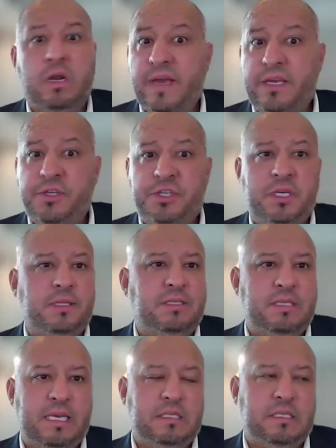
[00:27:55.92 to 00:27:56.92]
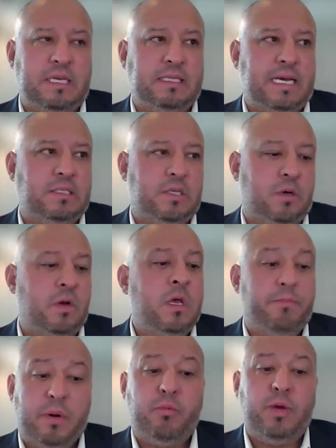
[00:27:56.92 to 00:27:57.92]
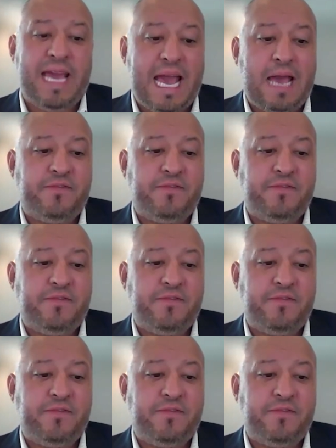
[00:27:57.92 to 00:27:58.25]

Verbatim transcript: renovations, things like that. So, but we yeah.